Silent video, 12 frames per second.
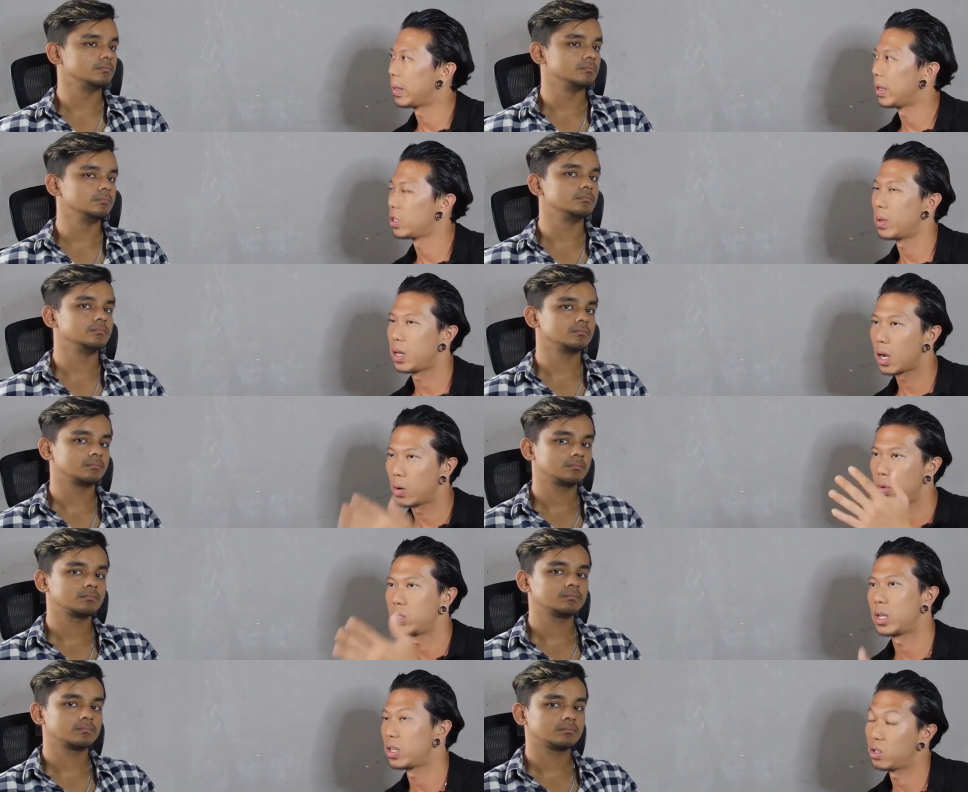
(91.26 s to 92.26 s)
Speaker 1: as many
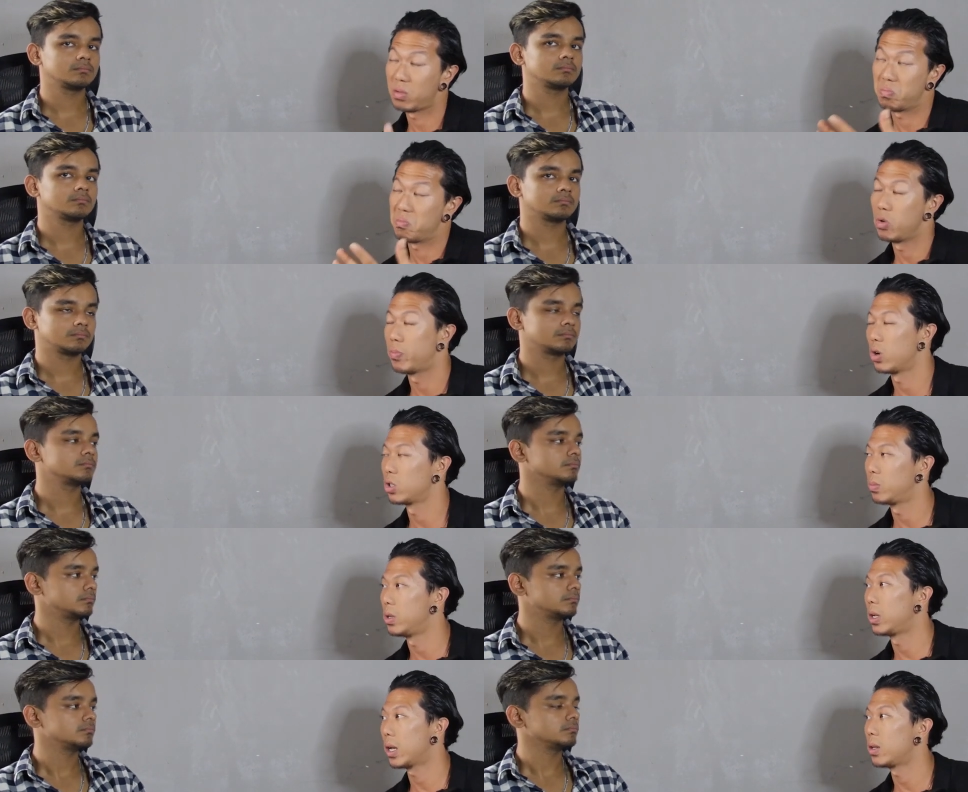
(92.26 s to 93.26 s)
hours as you
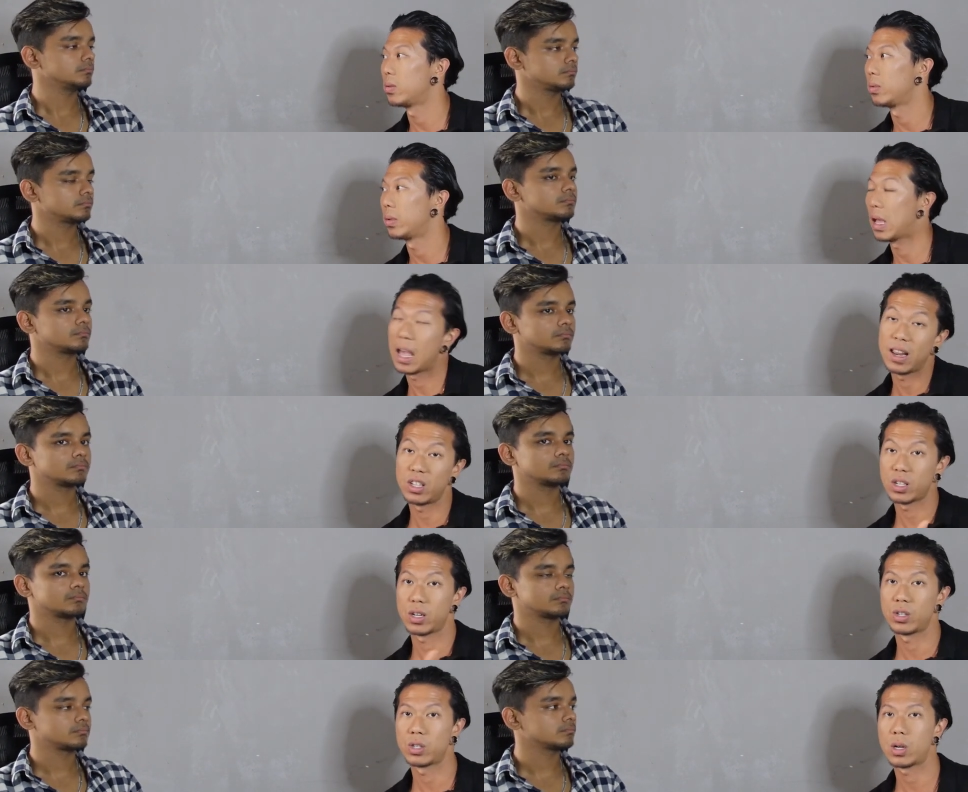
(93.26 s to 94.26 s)
possibly can, at least
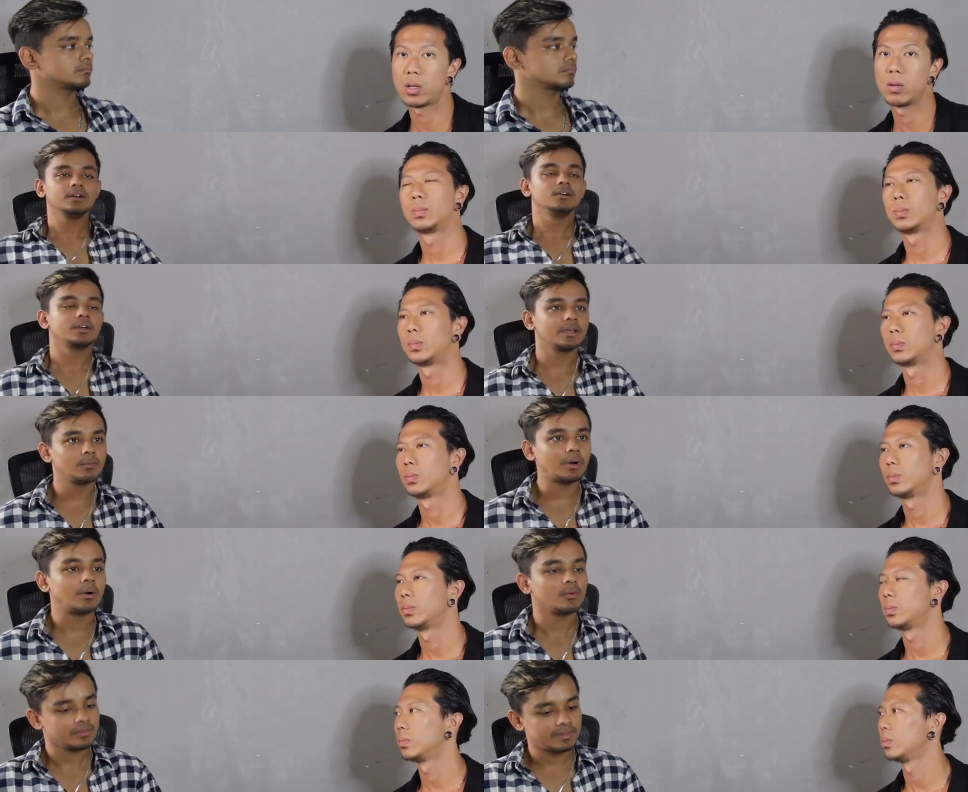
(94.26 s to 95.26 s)
at the start. Okay,
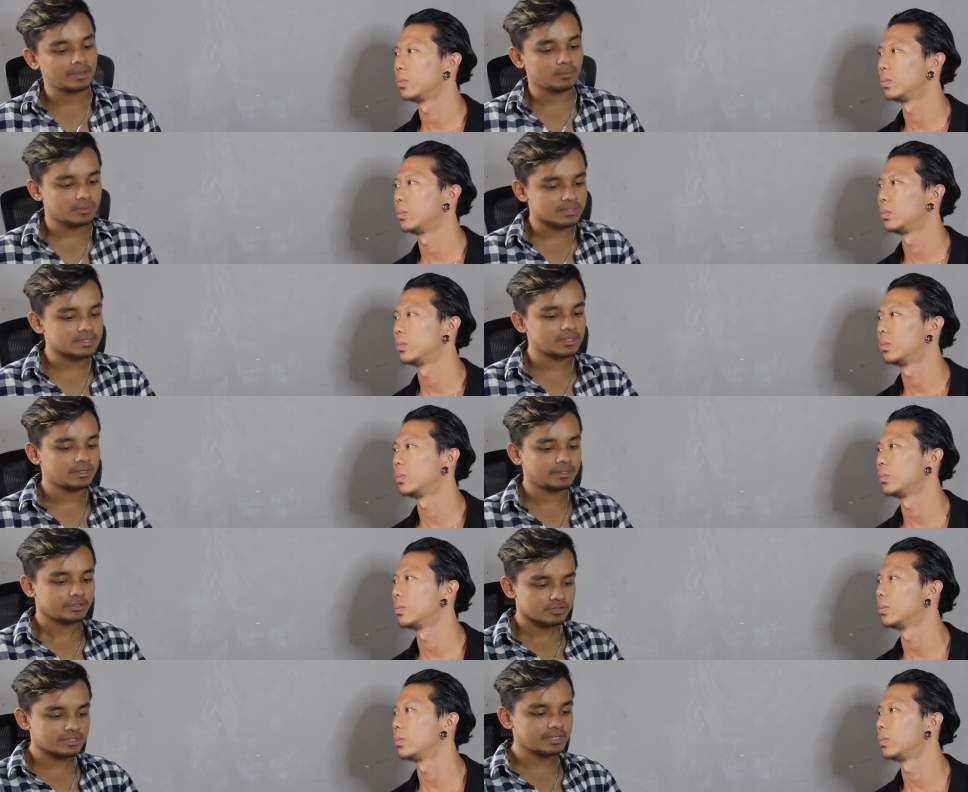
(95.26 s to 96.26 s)
Speaker 2: wow, that was
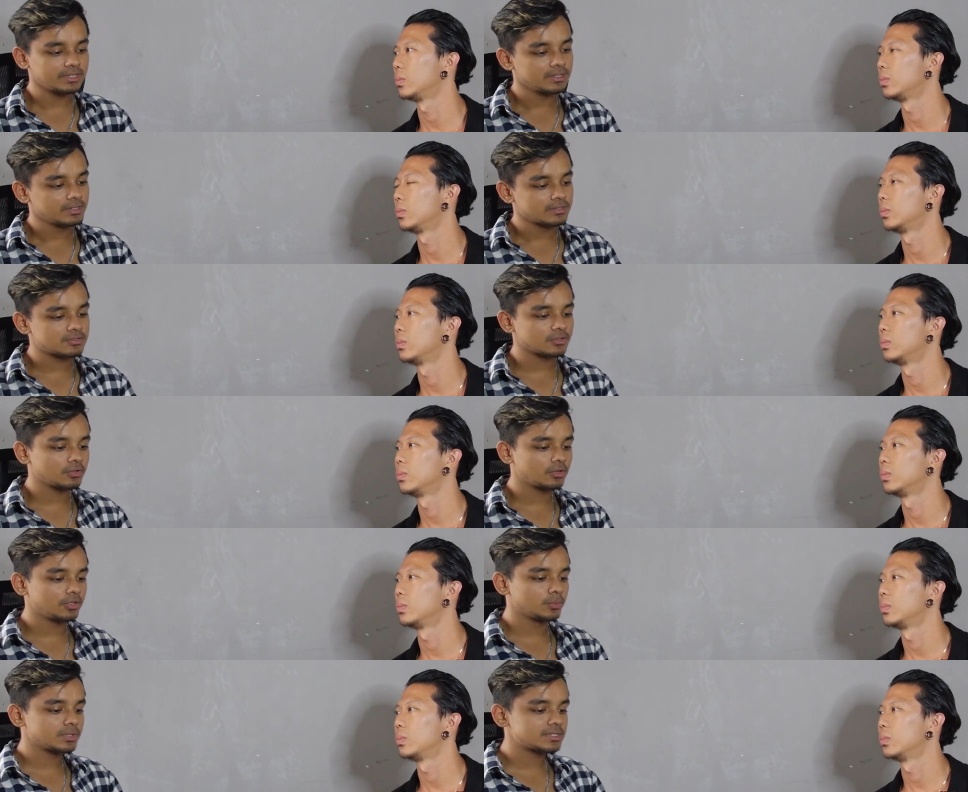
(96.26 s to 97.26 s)
interesting.
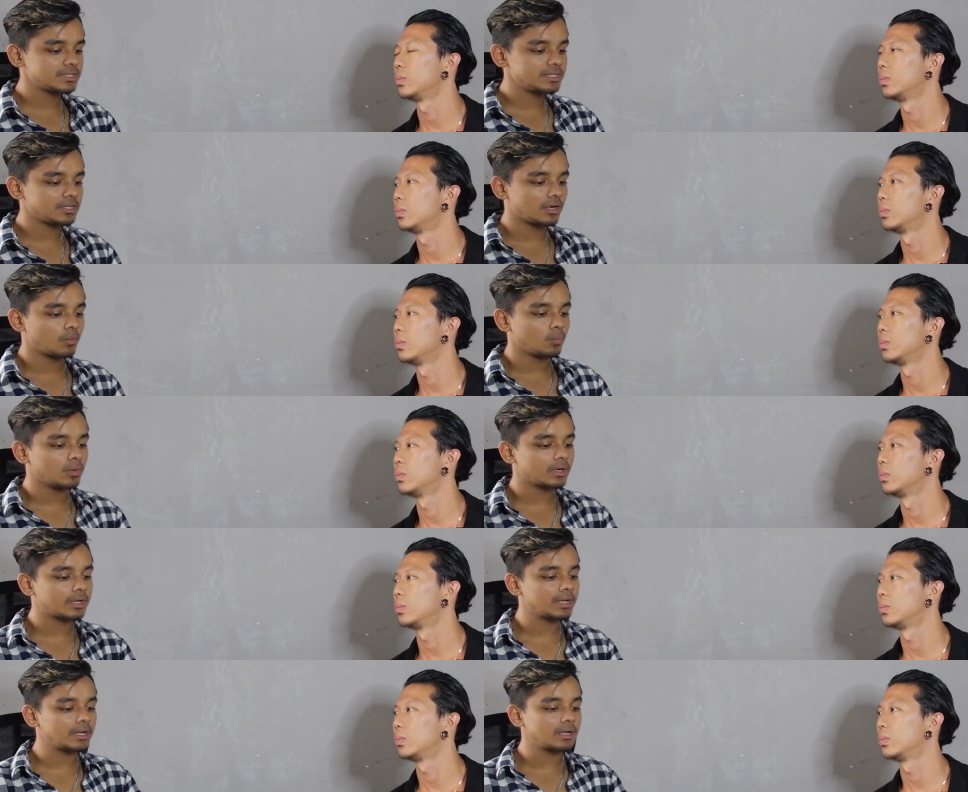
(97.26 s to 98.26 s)
So you would say you're
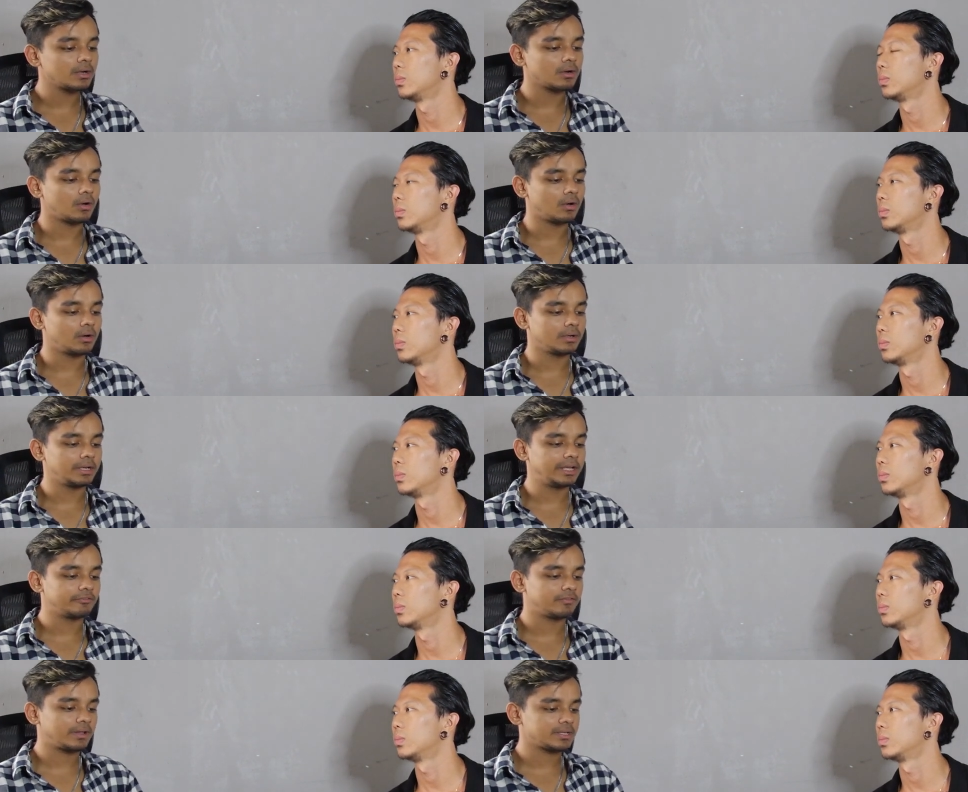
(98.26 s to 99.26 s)
working on
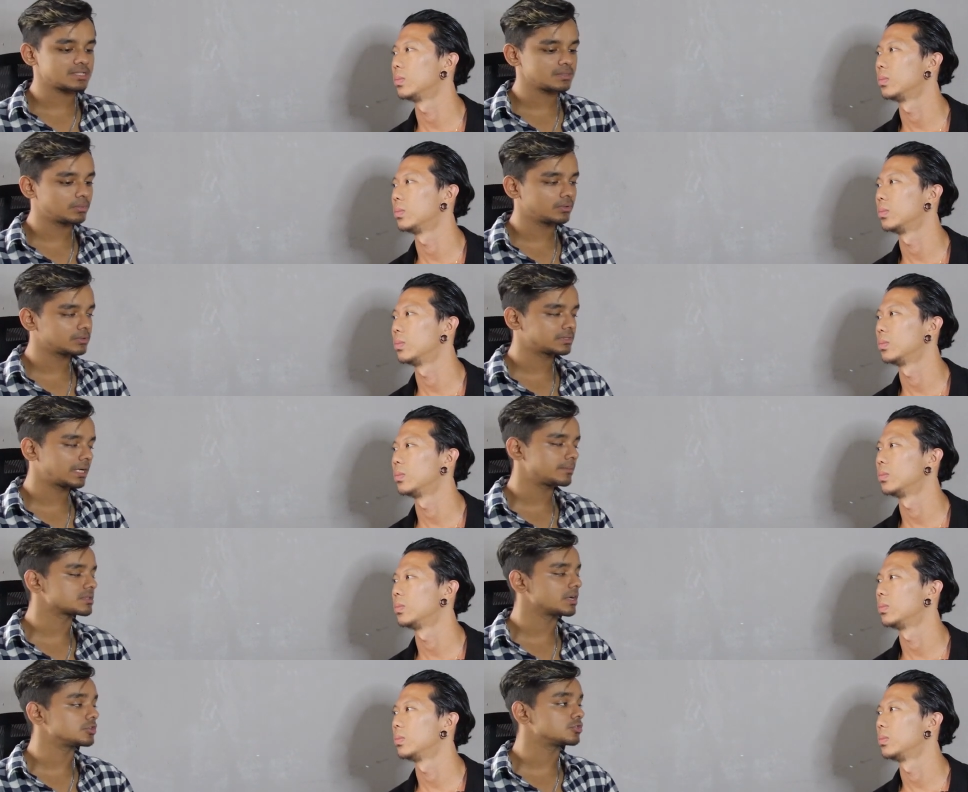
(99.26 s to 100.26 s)
a flexible
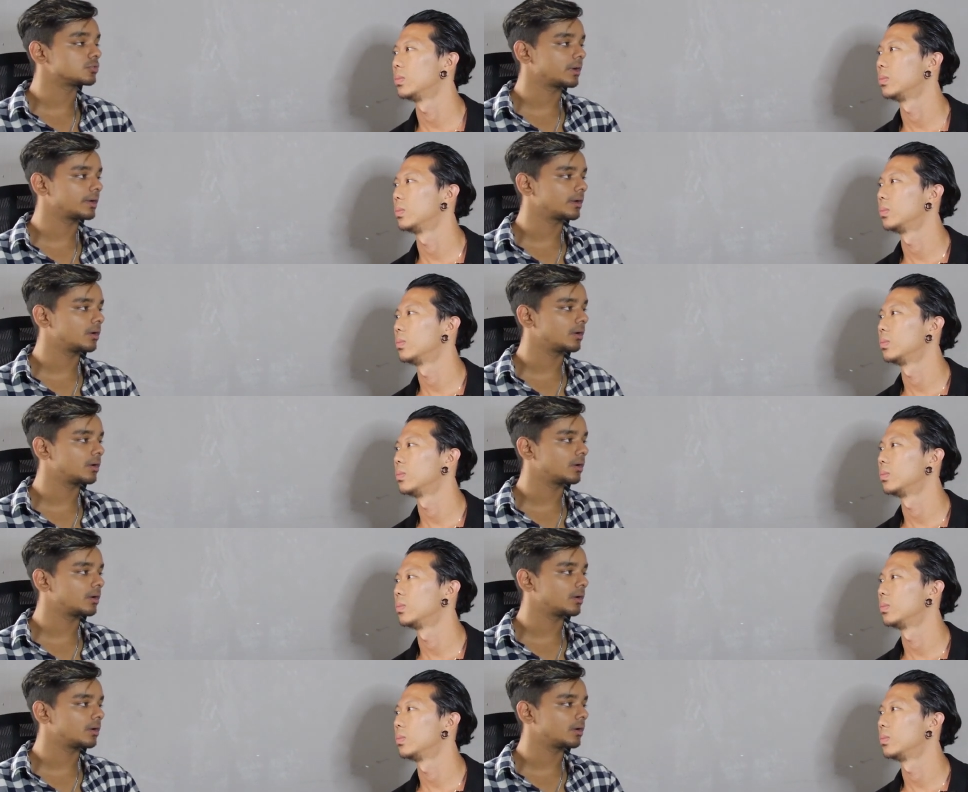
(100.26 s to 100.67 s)
time schedule right